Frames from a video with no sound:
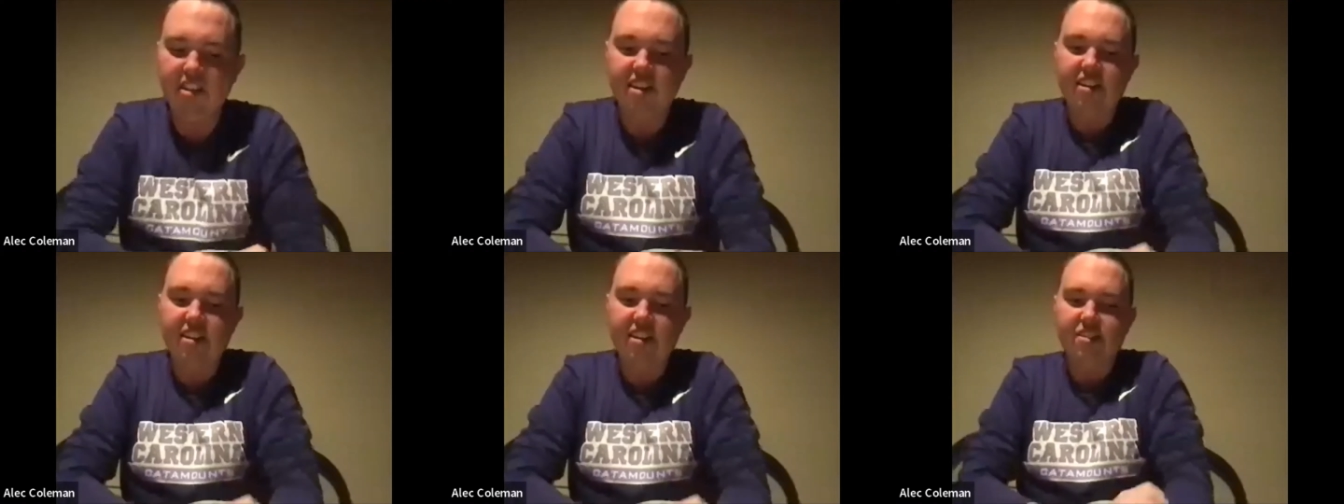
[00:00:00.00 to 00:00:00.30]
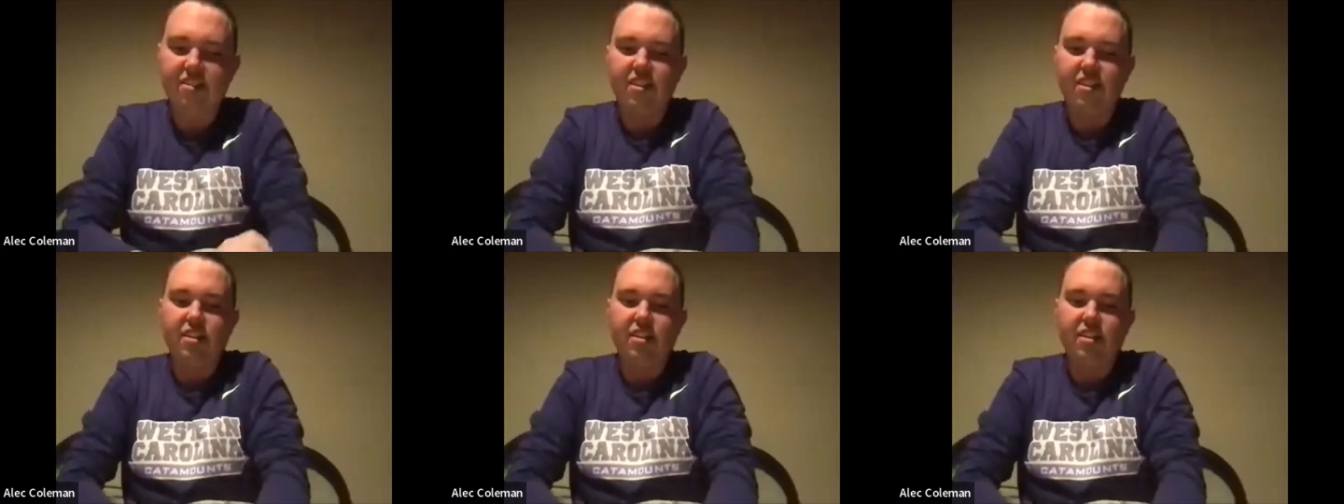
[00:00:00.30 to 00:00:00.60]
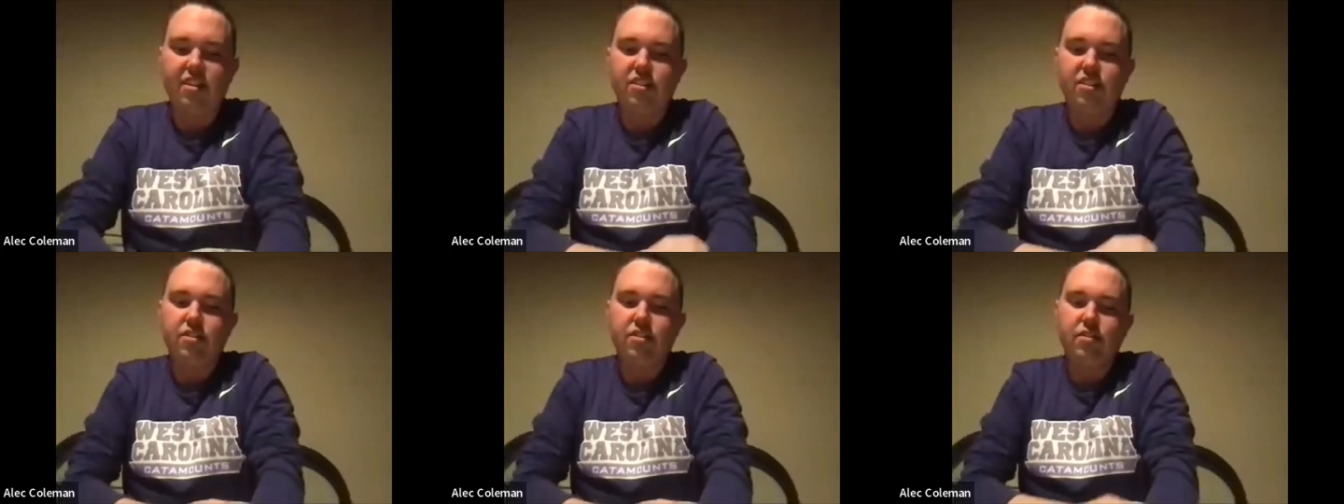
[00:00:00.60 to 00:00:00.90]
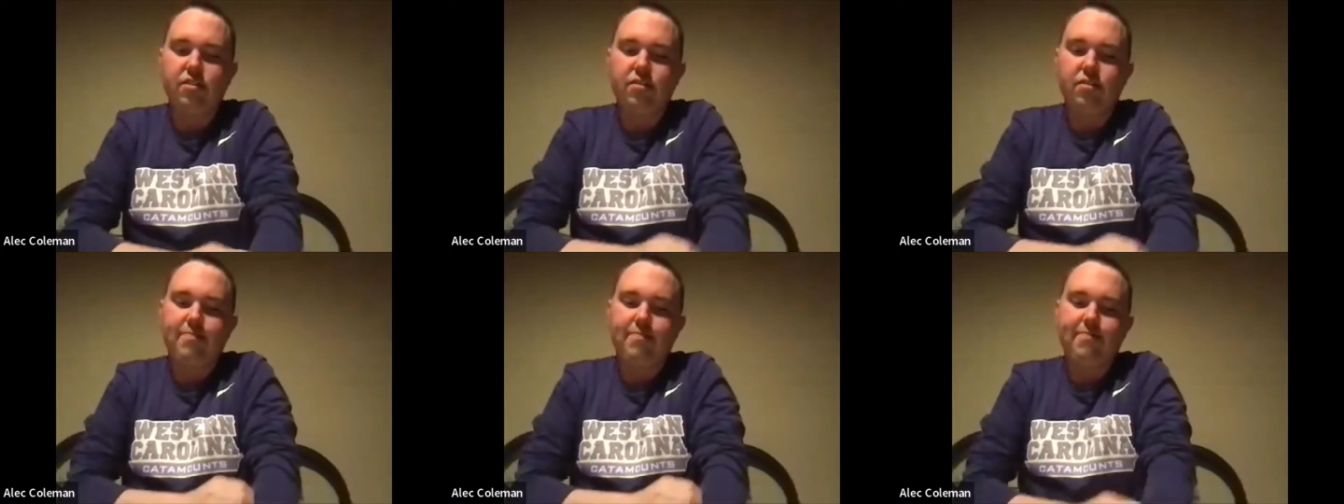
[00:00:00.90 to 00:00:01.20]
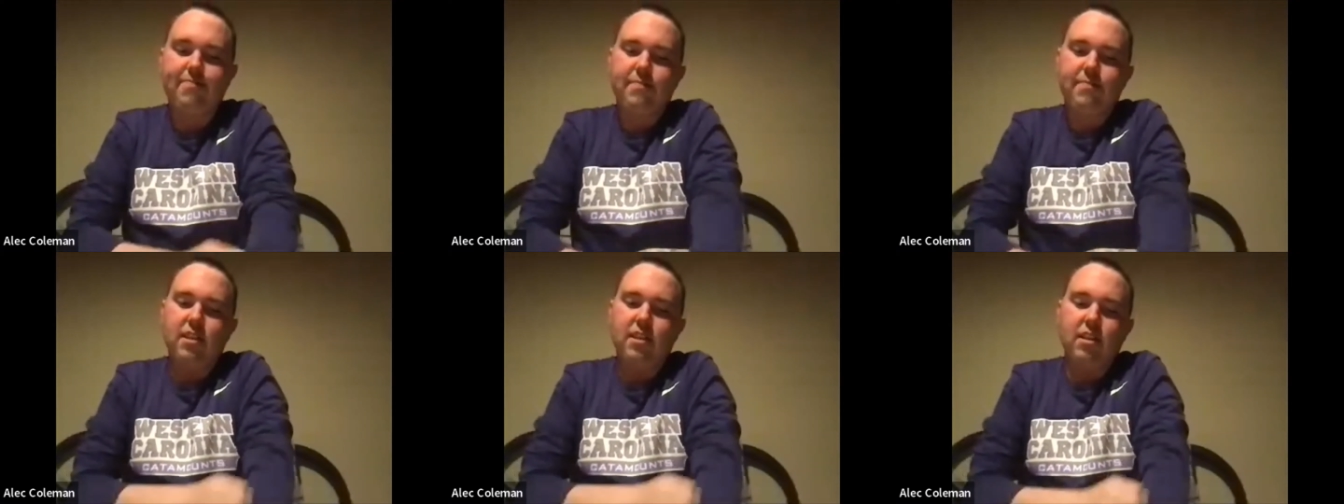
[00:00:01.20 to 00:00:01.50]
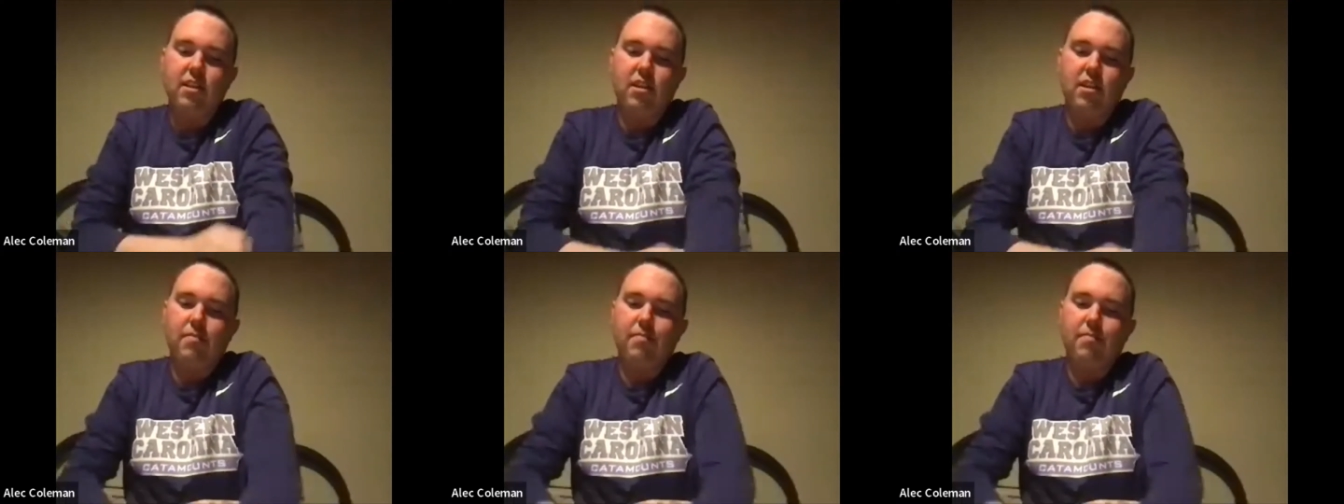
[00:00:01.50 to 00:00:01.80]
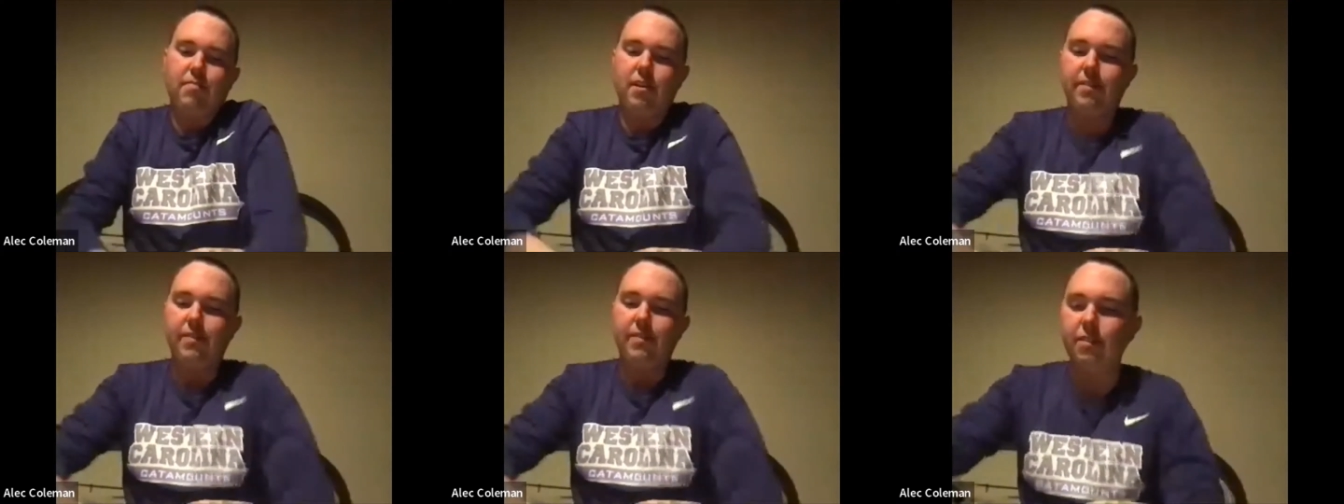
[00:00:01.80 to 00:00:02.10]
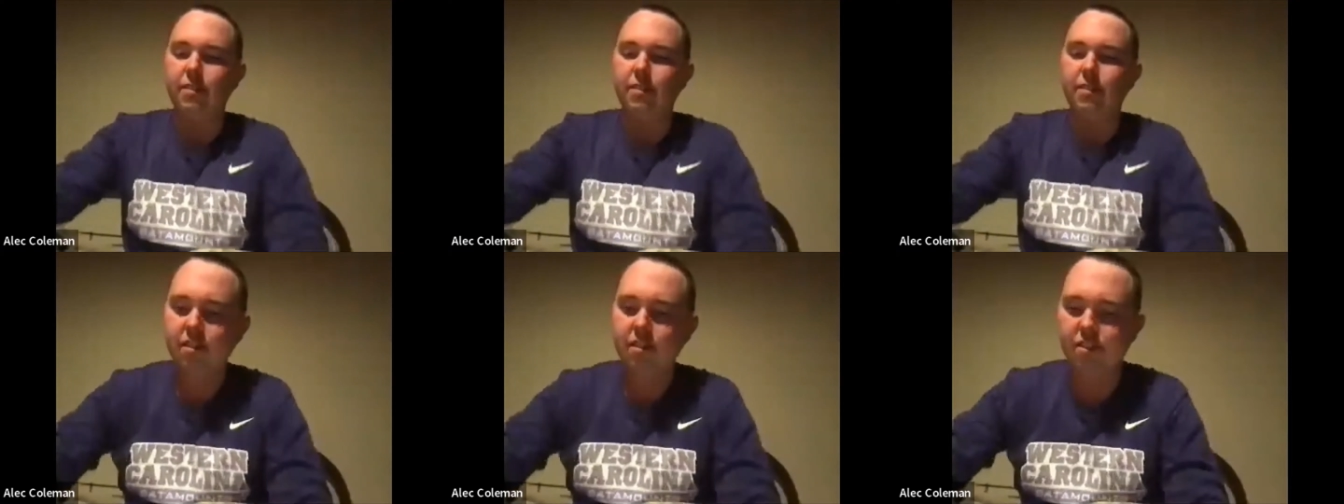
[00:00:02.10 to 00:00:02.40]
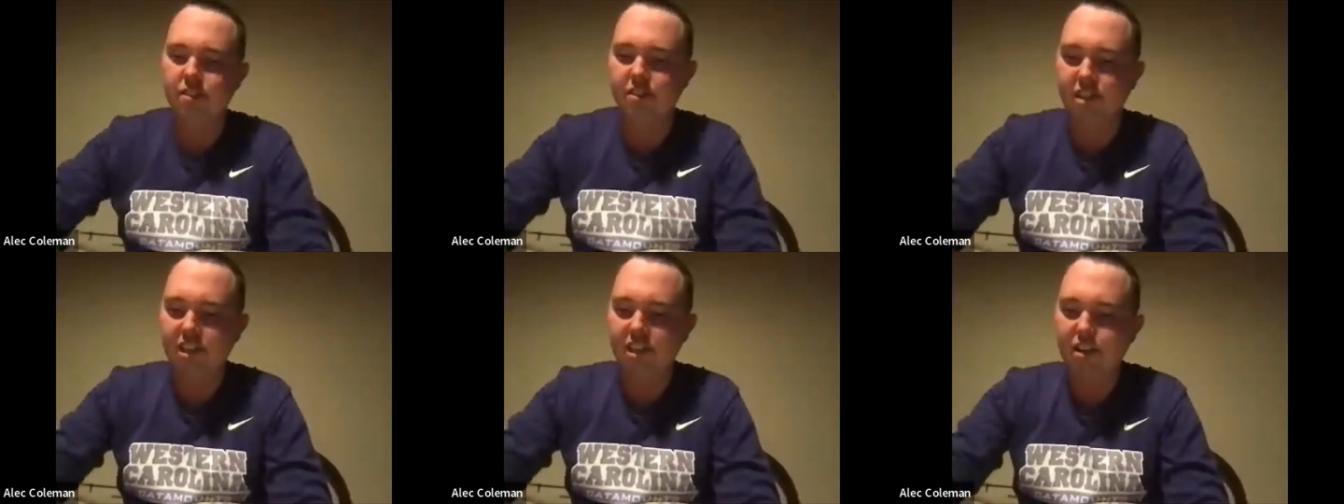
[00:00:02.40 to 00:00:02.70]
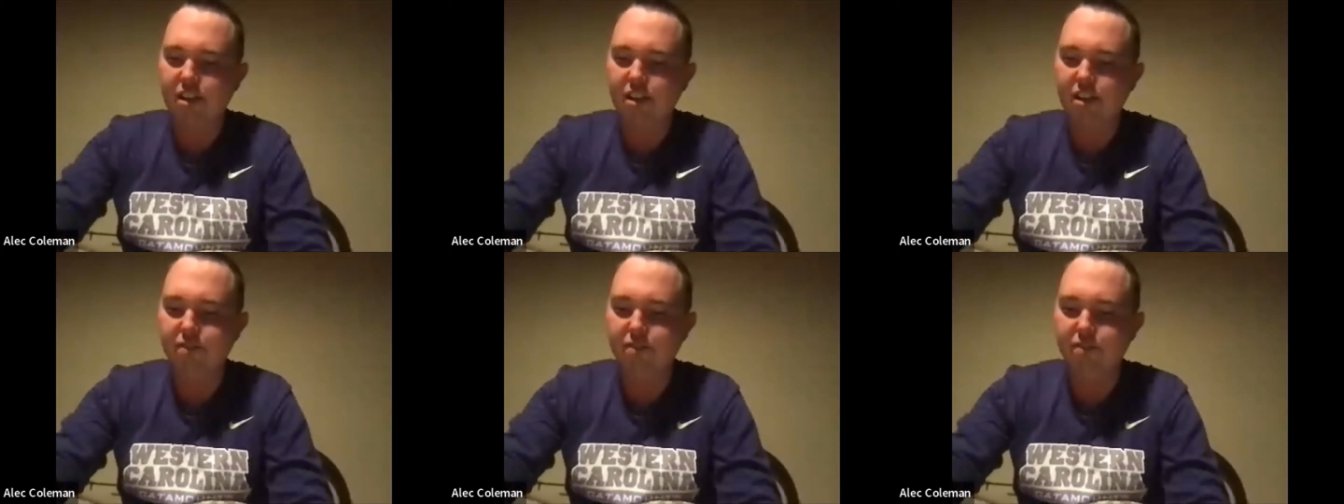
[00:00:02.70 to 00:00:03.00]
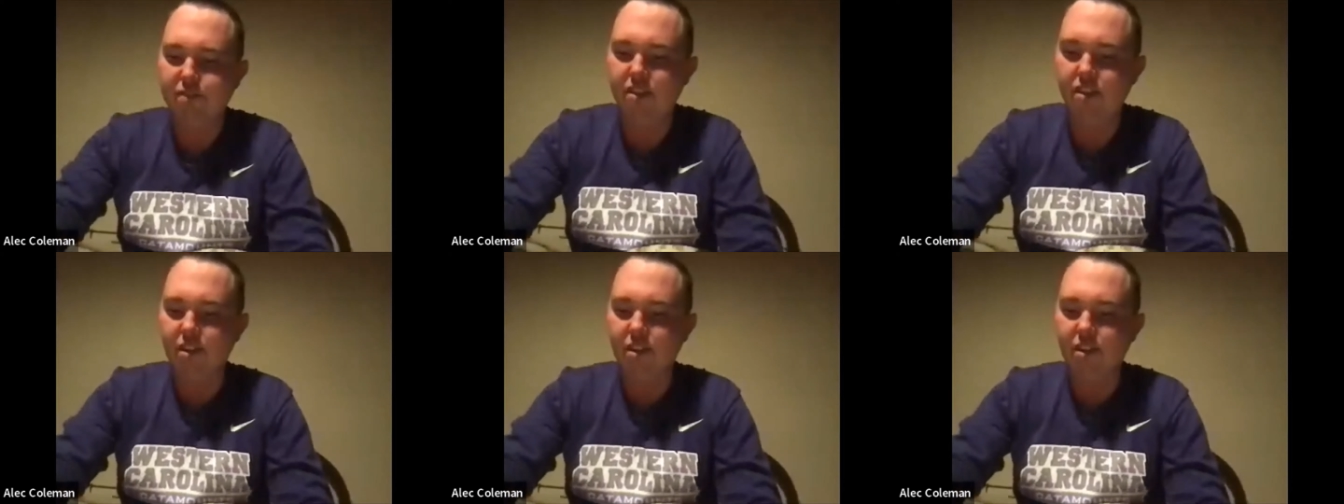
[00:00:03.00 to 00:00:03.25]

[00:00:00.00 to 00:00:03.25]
in as an E2, since I have